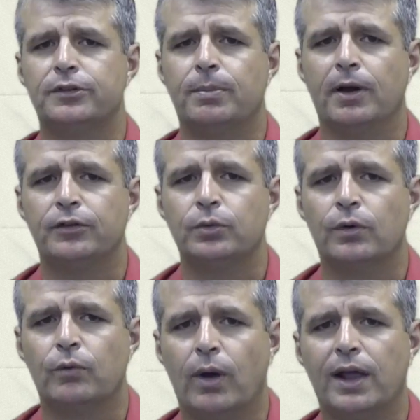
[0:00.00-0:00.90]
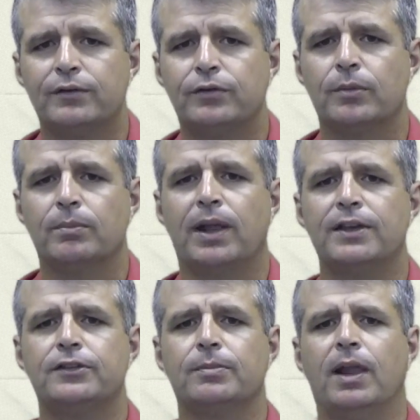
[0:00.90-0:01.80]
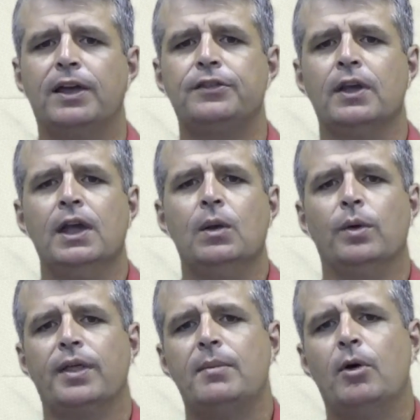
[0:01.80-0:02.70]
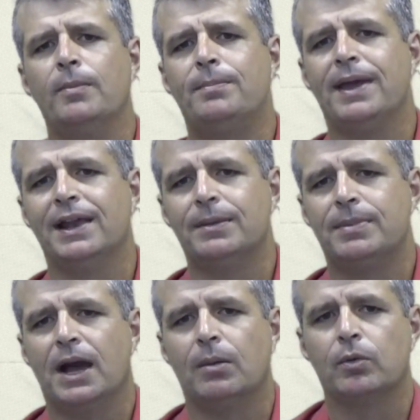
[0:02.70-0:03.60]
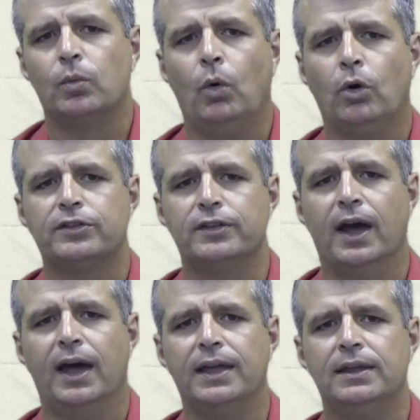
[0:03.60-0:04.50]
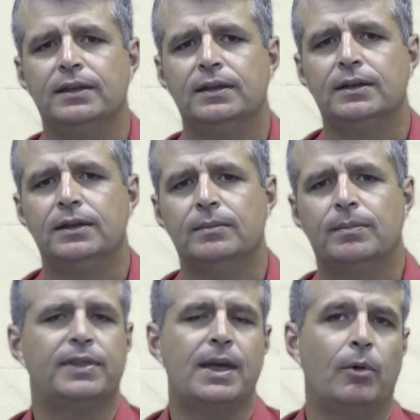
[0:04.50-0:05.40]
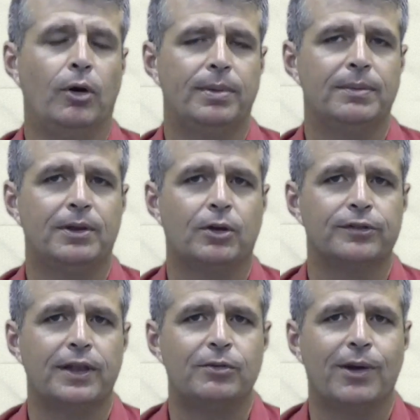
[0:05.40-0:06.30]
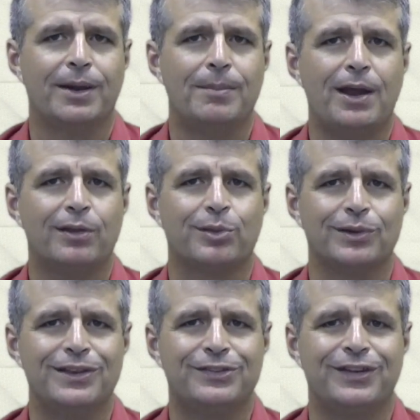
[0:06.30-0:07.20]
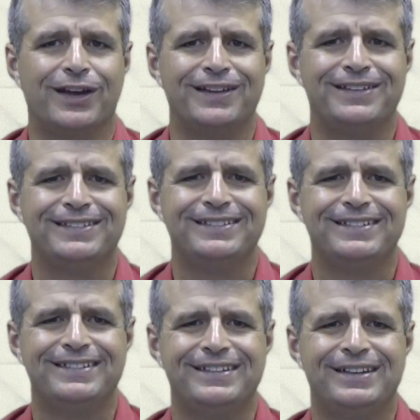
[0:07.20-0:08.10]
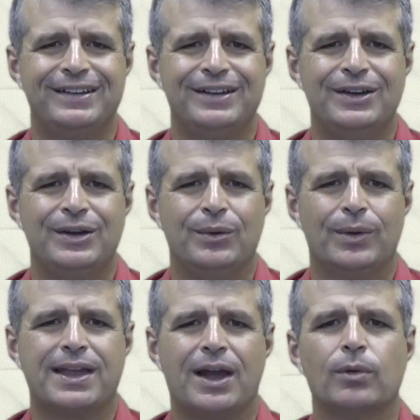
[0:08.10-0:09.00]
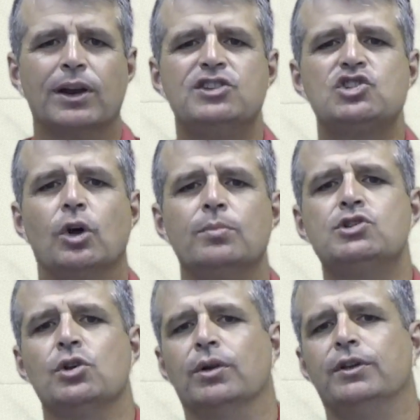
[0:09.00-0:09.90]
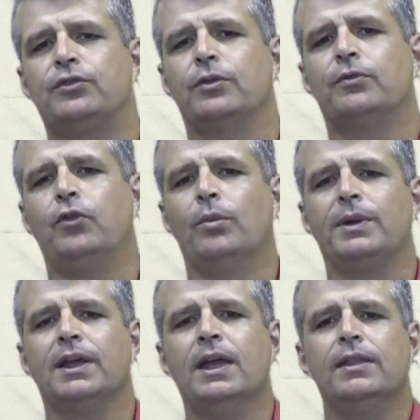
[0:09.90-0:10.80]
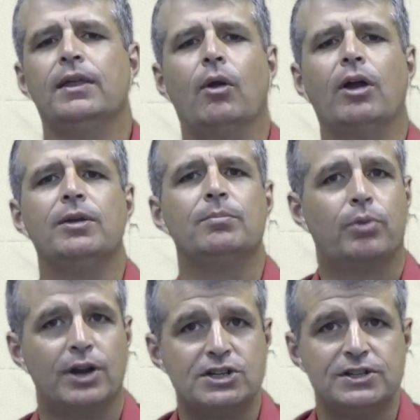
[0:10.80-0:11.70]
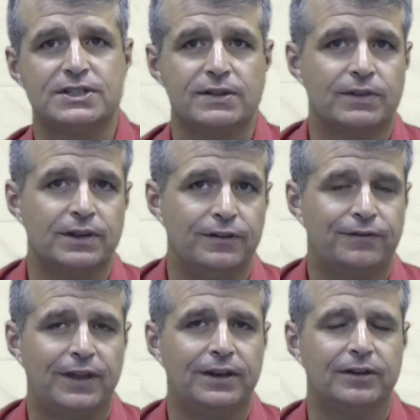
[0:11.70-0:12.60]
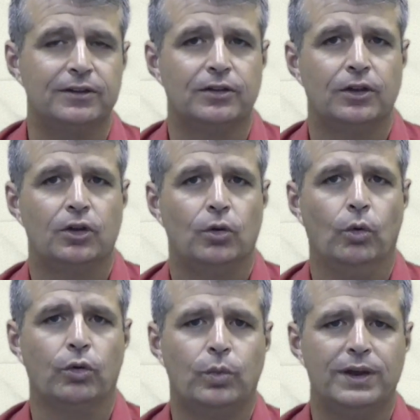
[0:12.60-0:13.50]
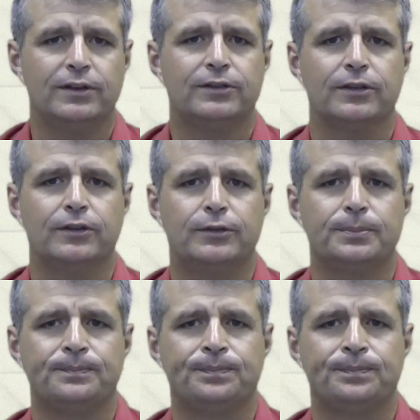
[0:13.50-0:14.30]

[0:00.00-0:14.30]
supposed to have run from place to place, well, they might barely be able to walk today, but that might be because they'd ran a marathon yesterday. We can't really stop juries from forming their own impressions of the defendant or the witnesses,